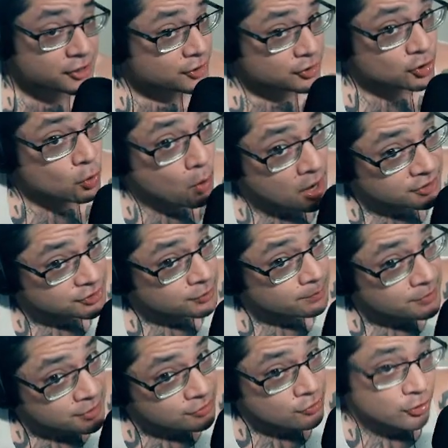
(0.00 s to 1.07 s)
You're watching
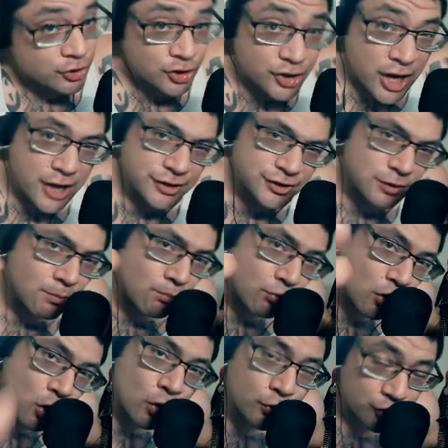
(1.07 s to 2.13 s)
me though. You're not some
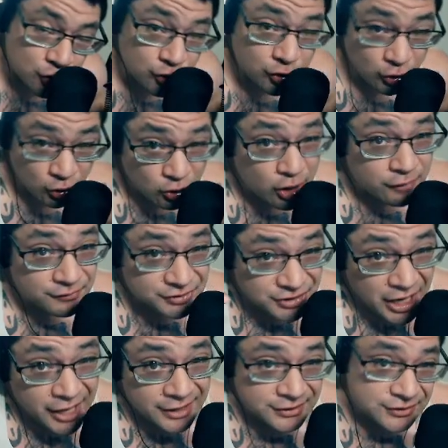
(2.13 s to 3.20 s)
bro. You you love
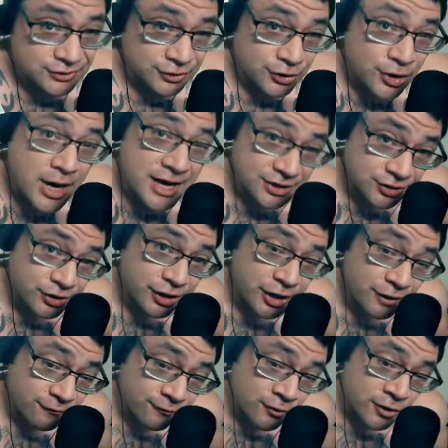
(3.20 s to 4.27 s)
science, so you're actually
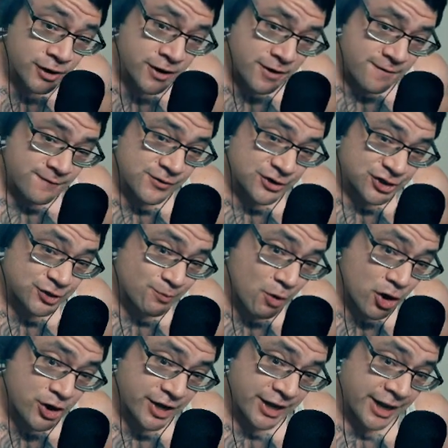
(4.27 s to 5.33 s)
here for for
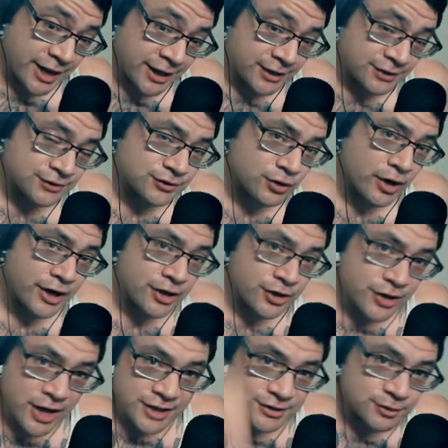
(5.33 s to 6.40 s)
smart gains, right? You're
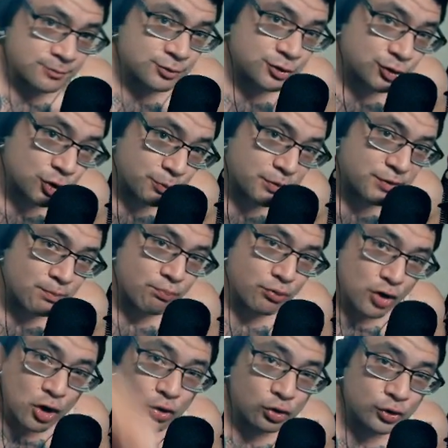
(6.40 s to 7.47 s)
not some stupid
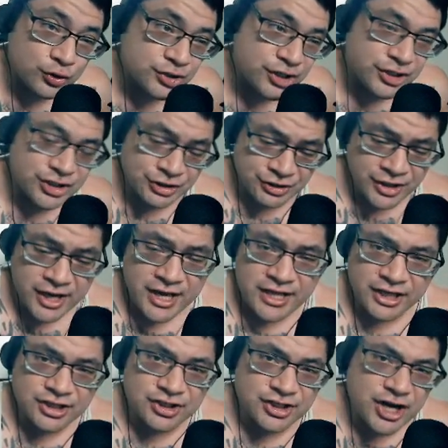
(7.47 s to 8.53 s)
bro loser that just
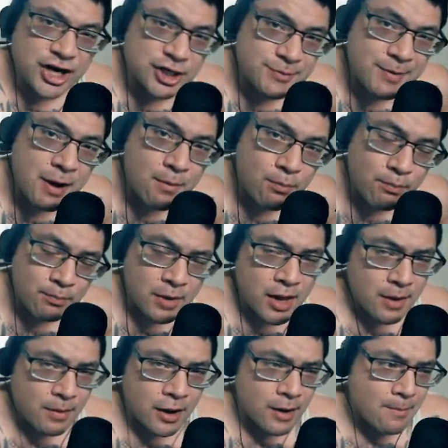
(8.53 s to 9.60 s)
that just cares about
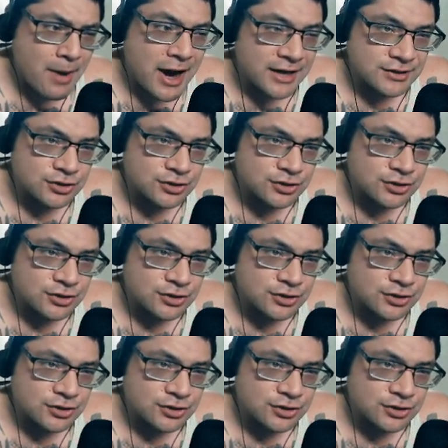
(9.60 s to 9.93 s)
uh, buys